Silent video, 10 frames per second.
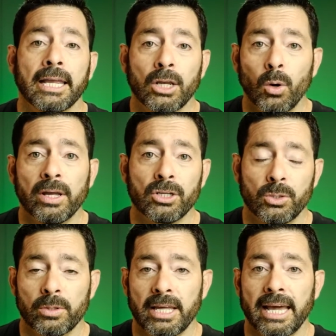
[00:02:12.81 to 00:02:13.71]
Go and
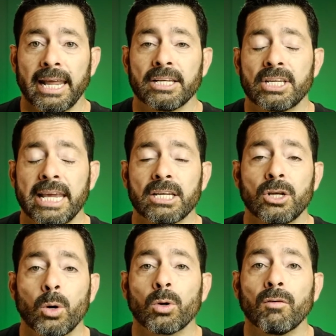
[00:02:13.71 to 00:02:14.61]
do that and take
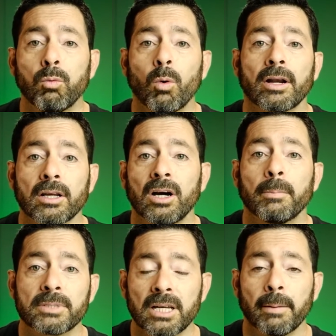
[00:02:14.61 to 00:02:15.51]
note of what
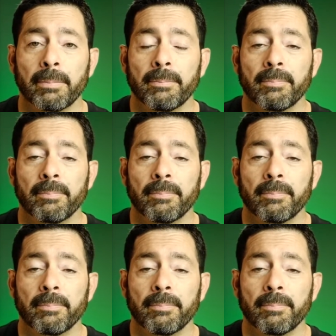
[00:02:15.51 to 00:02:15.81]
comes up.